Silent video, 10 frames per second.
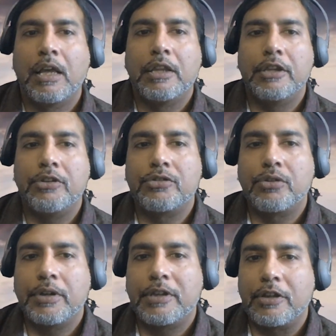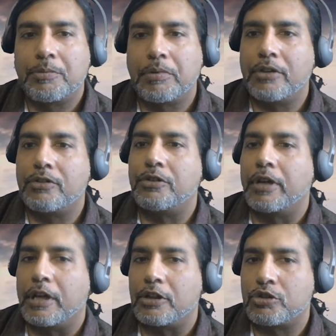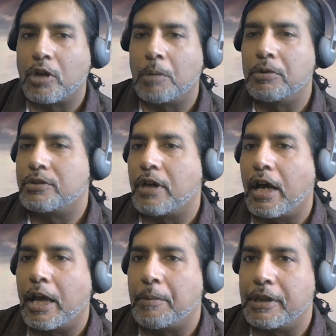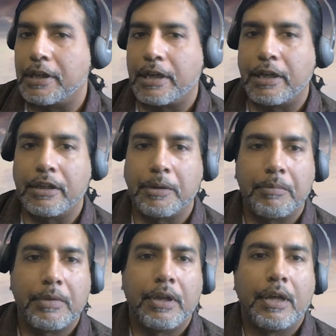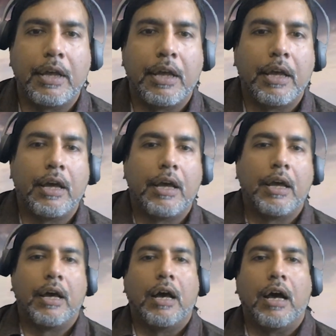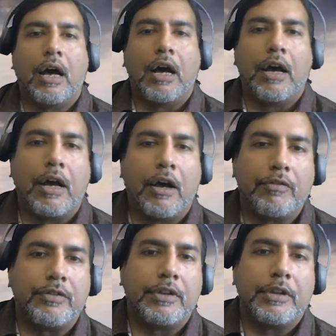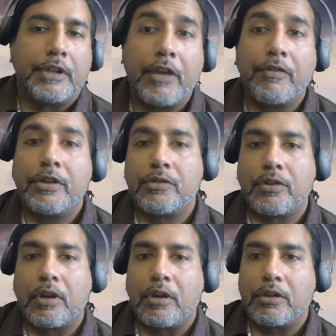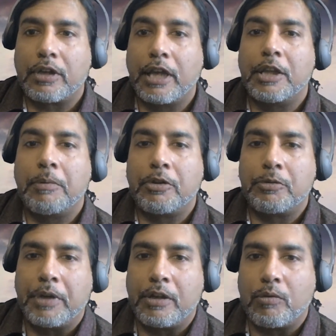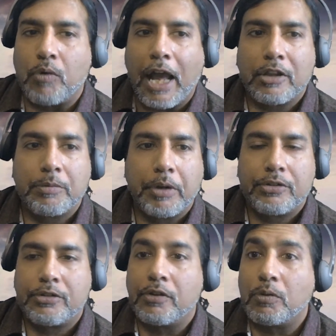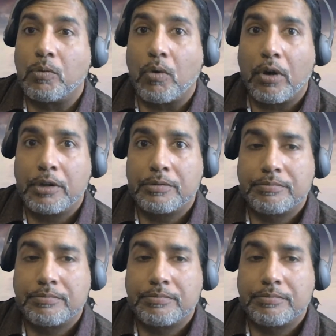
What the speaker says: This story takes place during a troubled time in the kingdom. Of David's kingdom has been racked by civil war.